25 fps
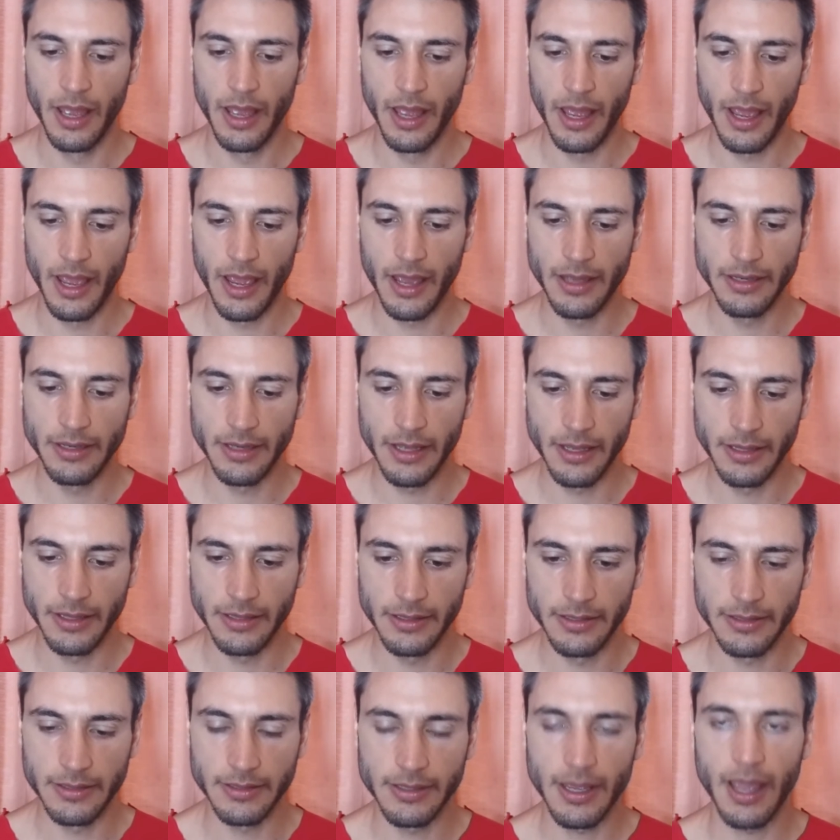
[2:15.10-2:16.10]
And
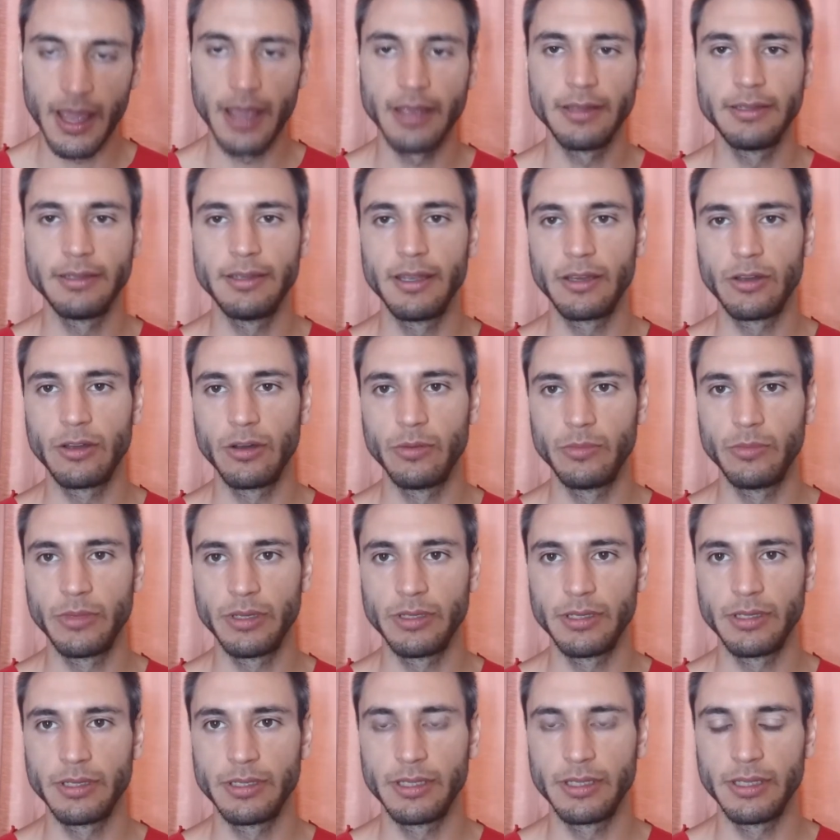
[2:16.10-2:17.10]
inside the
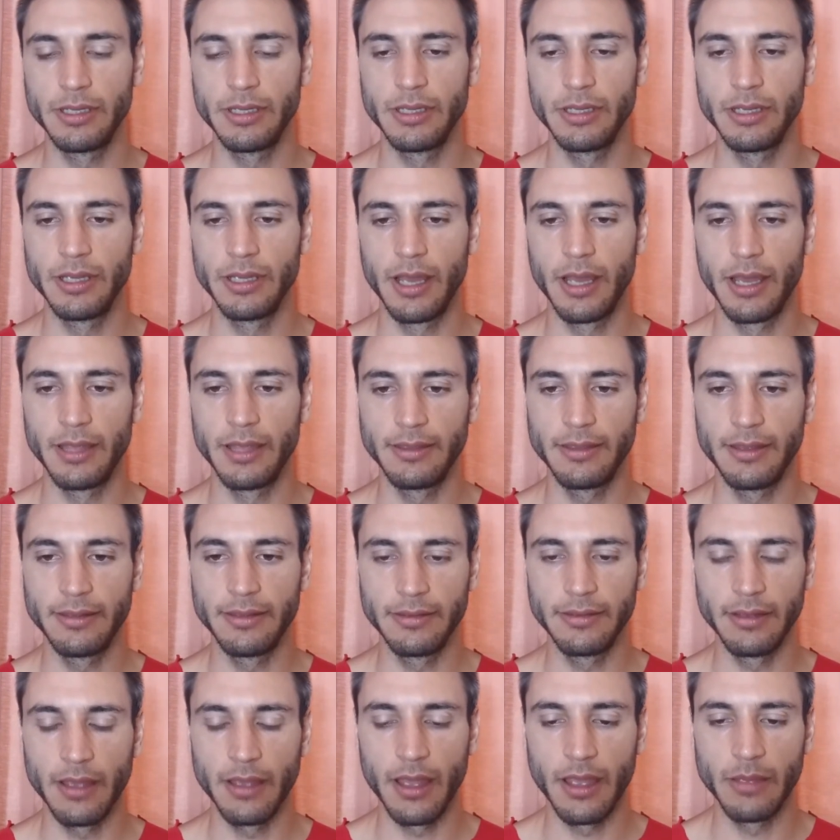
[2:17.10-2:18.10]
community and the
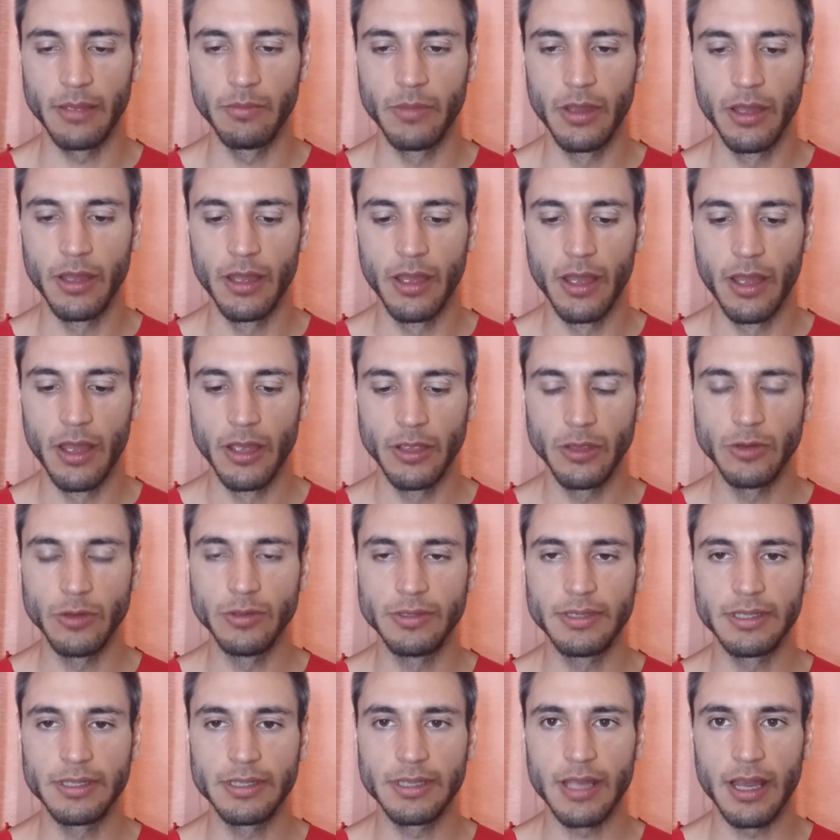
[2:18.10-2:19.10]
tribe, you
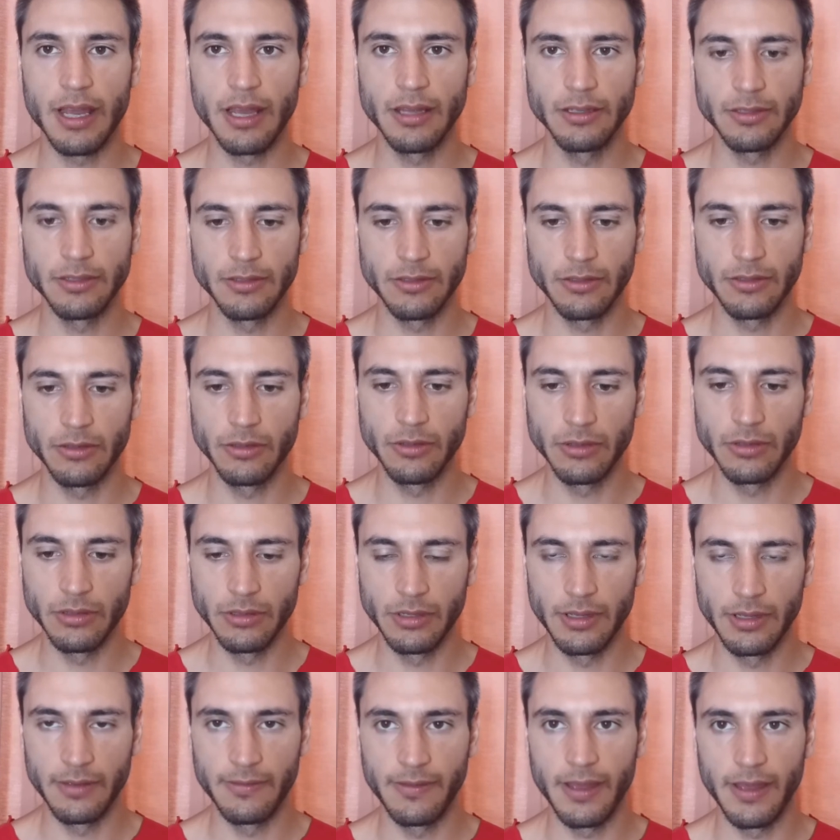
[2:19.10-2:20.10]
start to
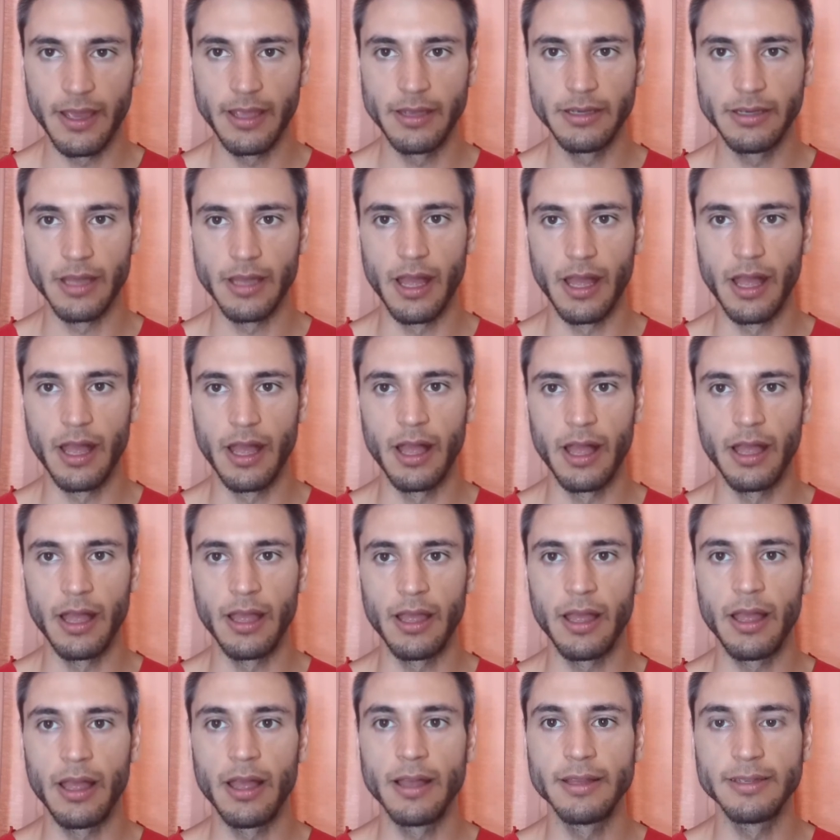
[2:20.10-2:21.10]
cultivate
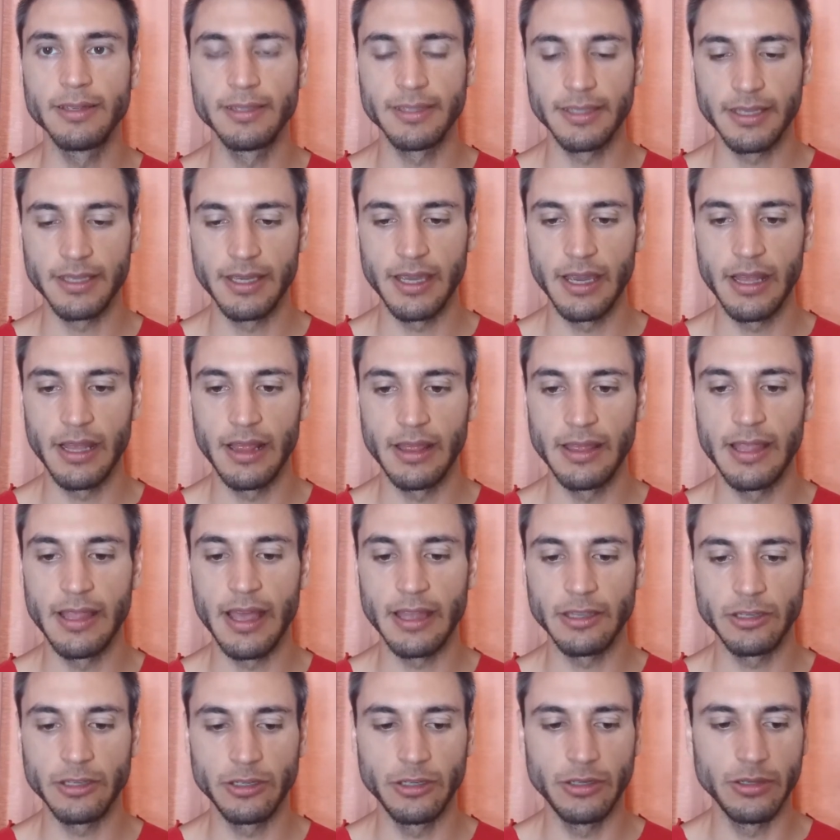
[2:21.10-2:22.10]
a skill
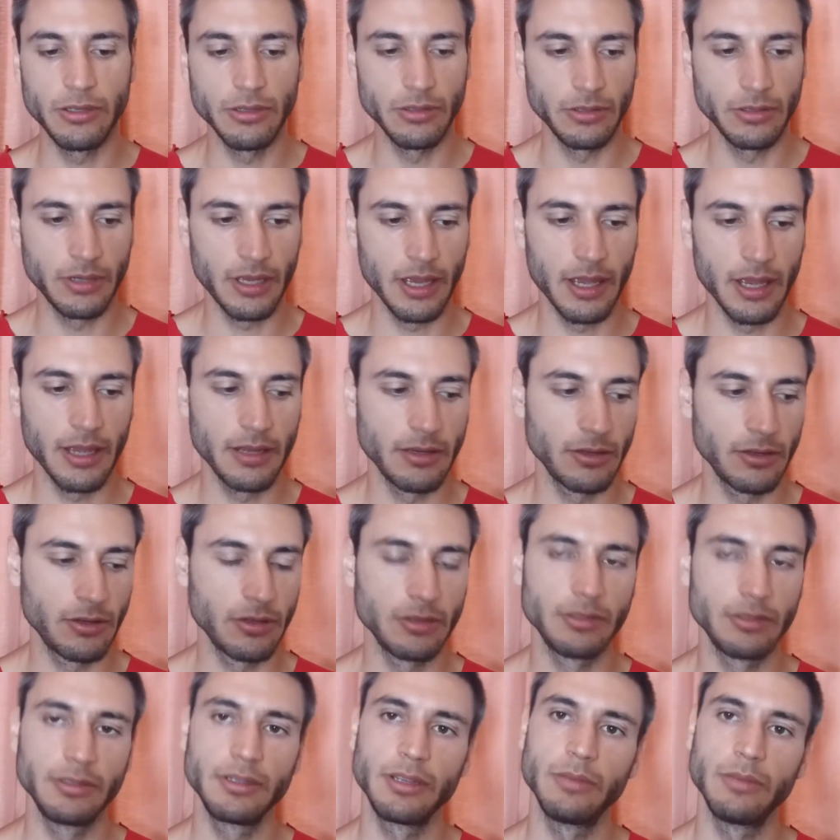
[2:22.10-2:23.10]
that you can
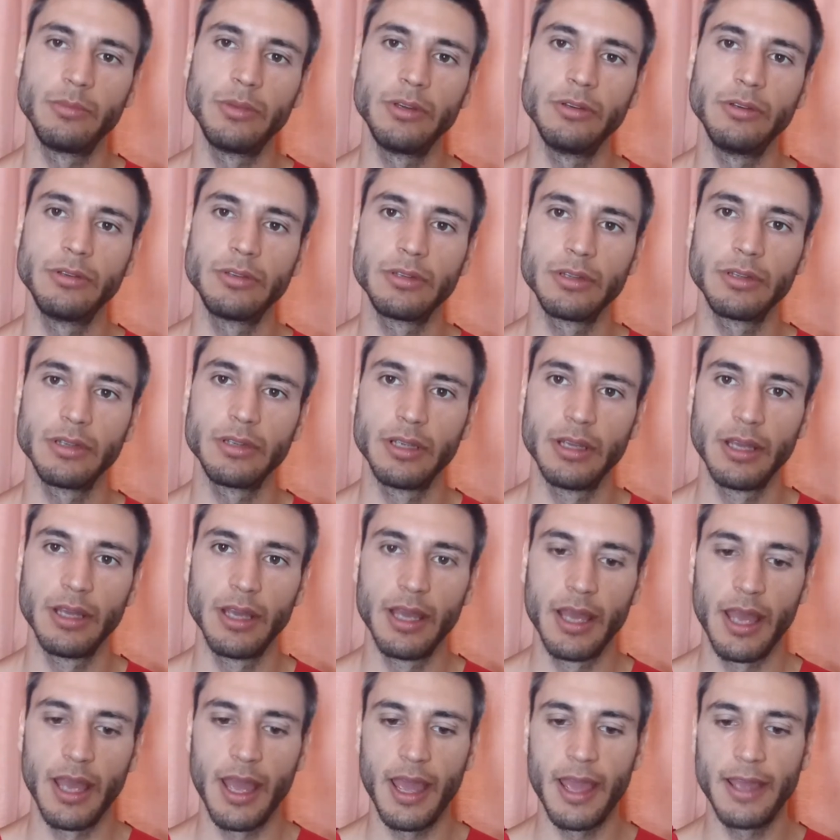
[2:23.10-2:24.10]
contribute
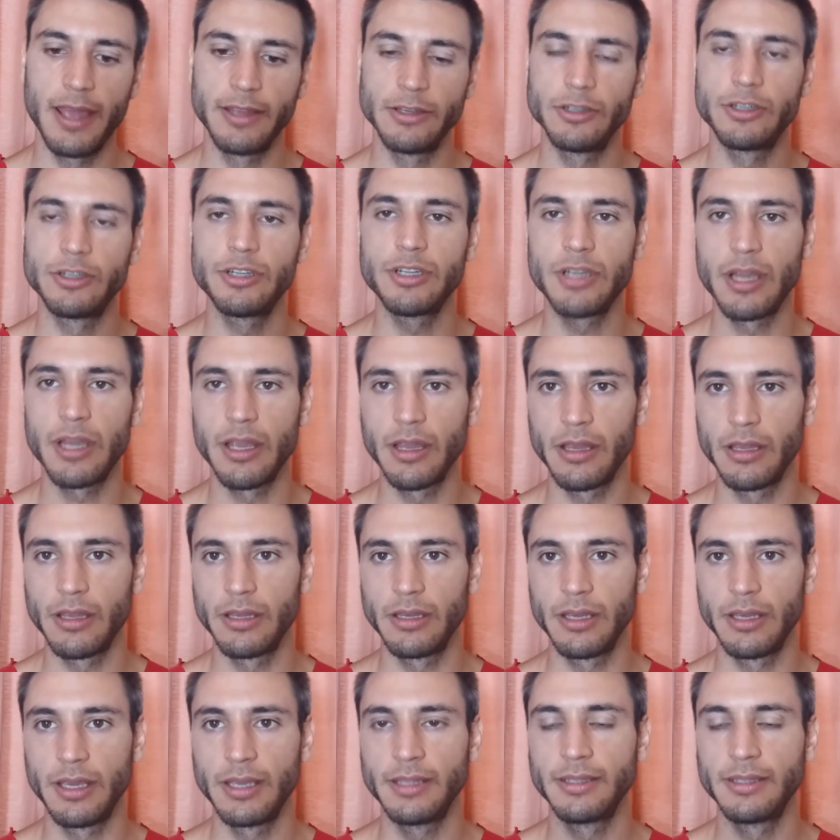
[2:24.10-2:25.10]
and
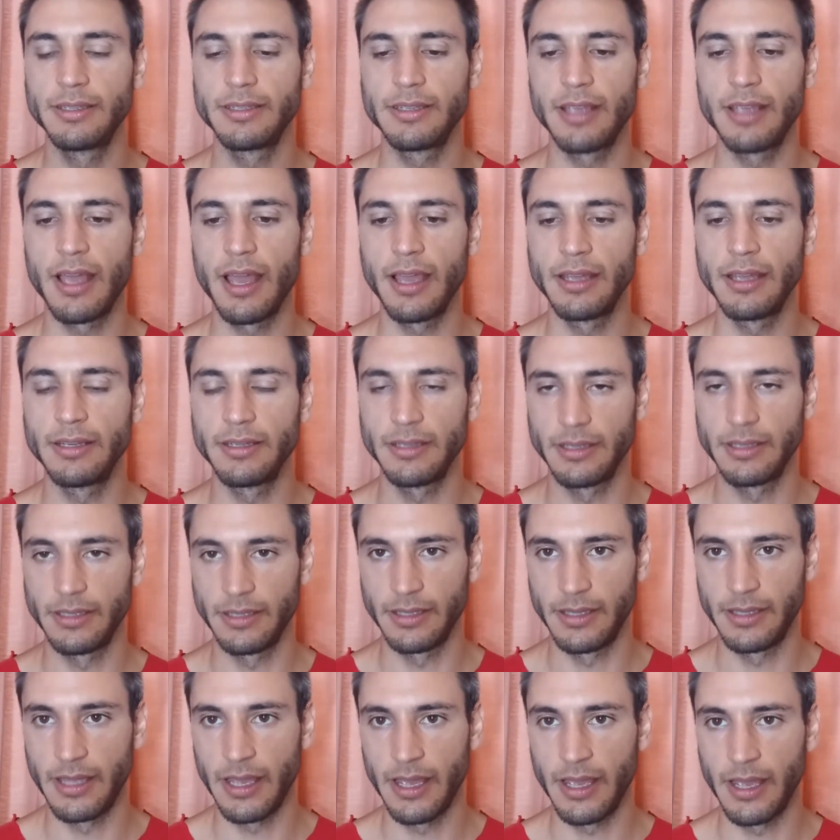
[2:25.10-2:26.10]
share inside
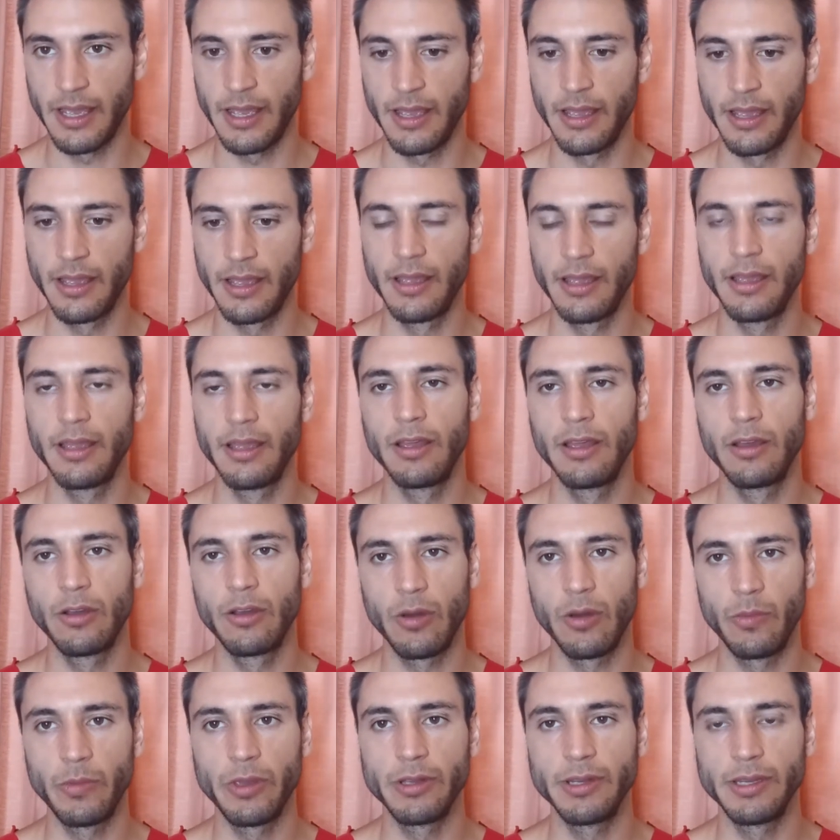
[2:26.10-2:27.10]
the
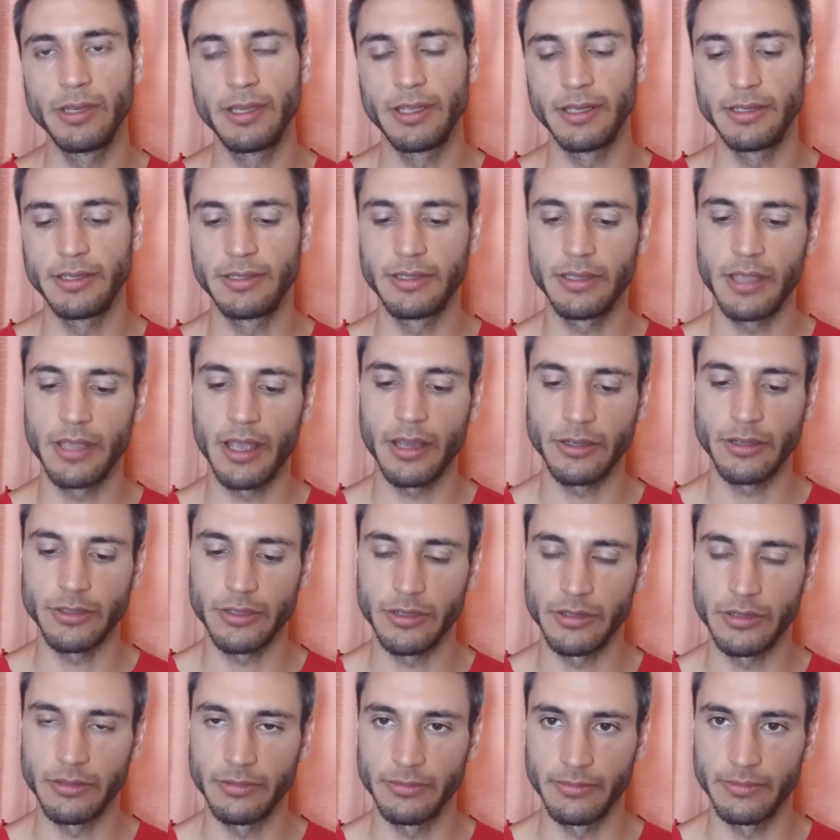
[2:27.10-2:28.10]
community
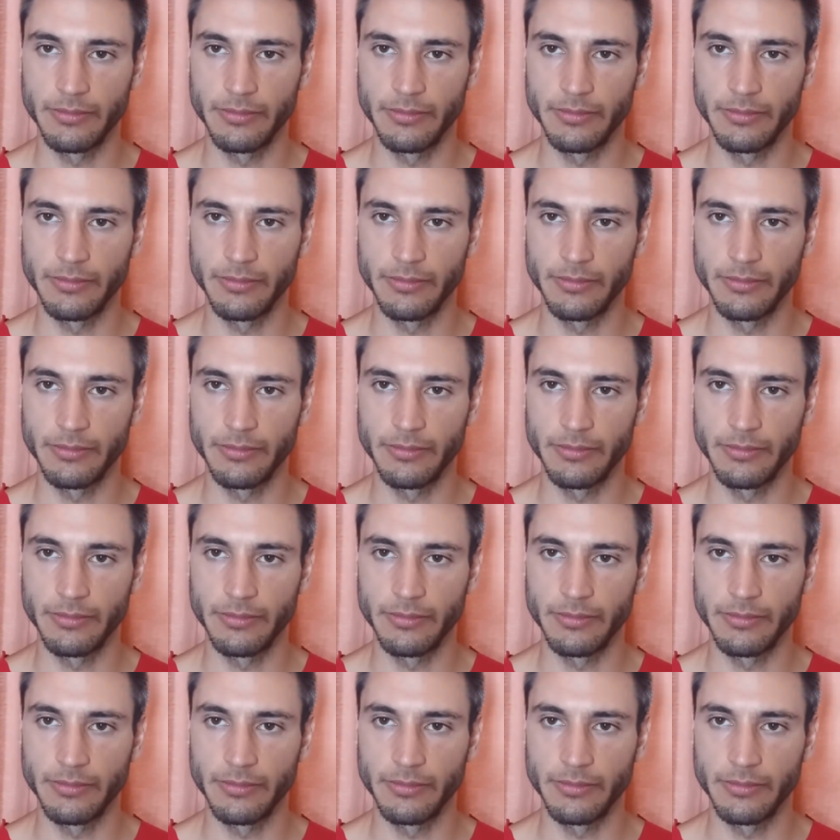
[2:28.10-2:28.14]
structure.